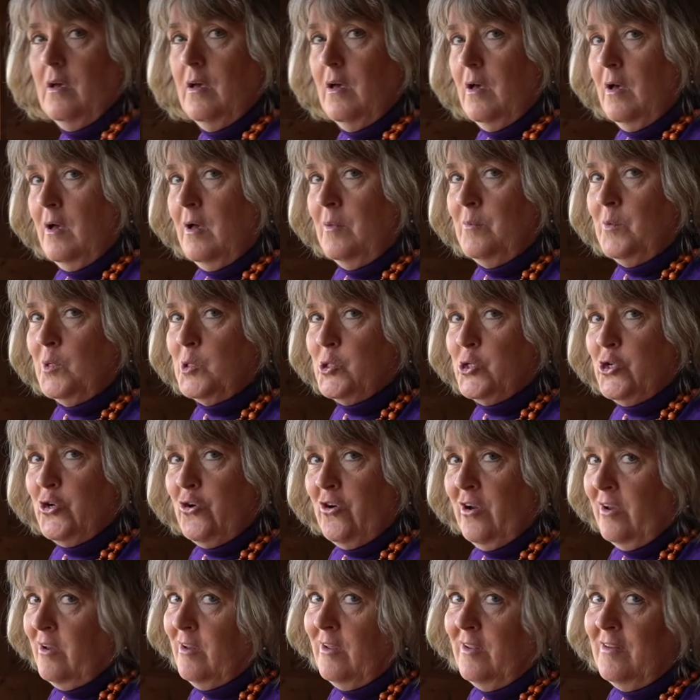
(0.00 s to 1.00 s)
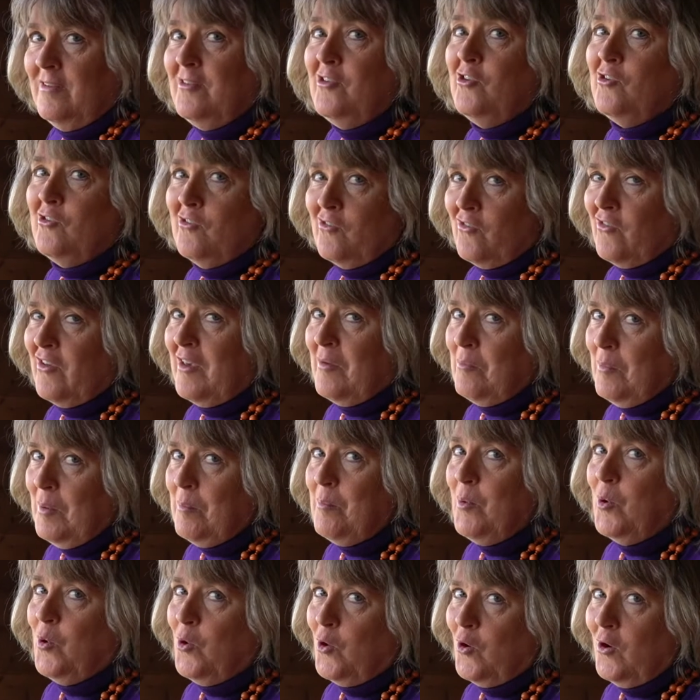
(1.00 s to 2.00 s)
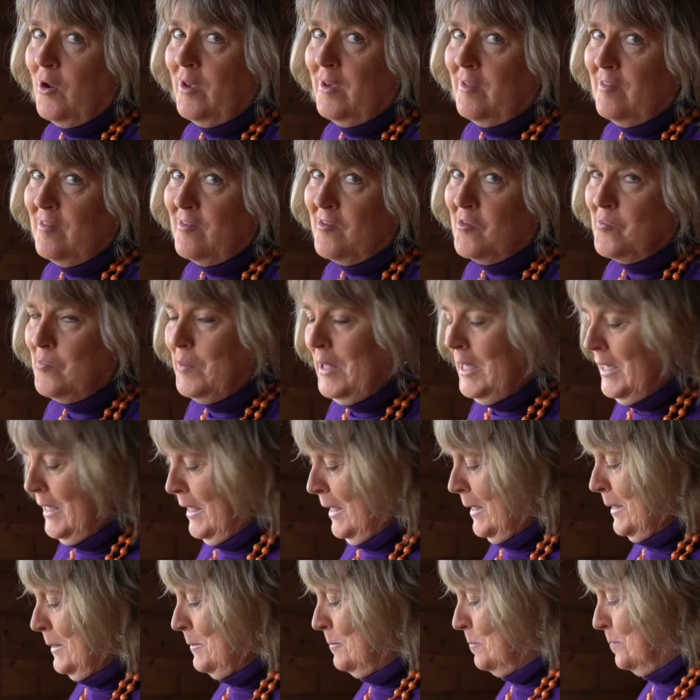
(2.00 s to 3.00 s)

I'm not sure I need you to see me pouring and spilling.